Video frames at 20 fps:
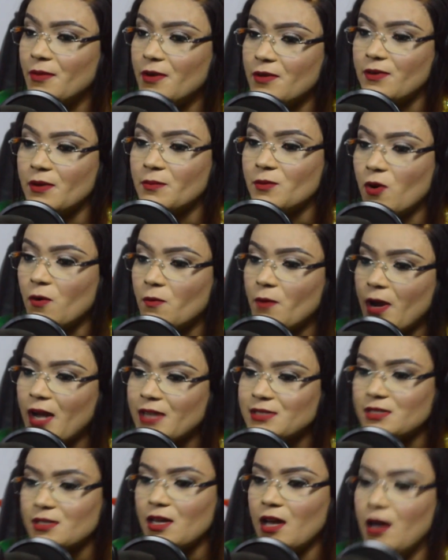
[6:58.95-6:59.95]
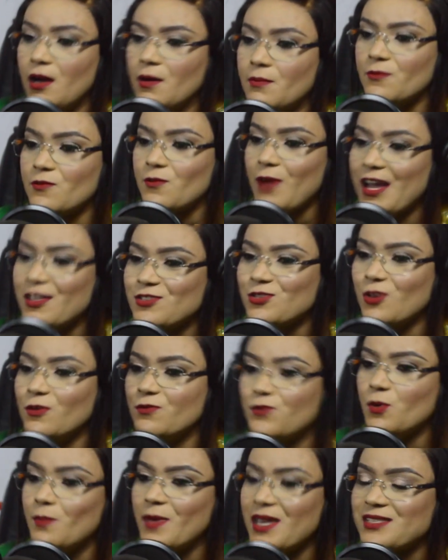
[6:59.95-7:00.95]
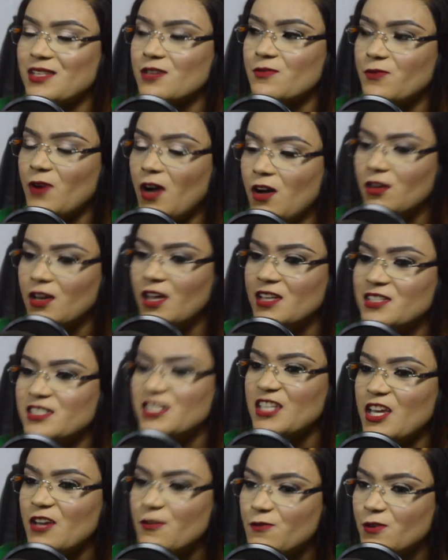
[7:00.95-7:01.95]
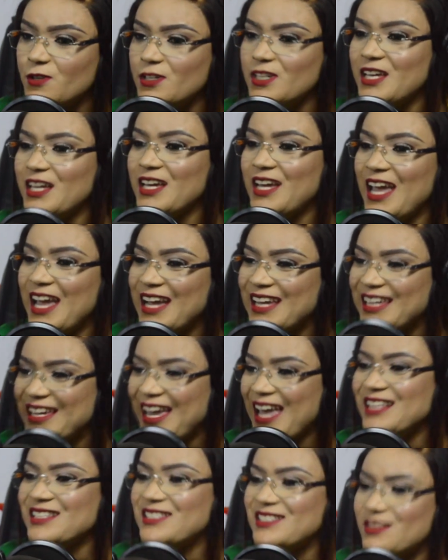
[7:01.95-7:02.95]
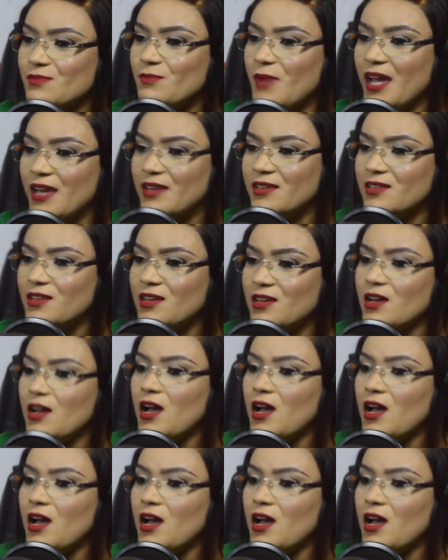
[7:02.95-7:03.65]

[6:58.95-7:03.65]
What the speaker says: if I'm correct, rise of domestic violence, even against men.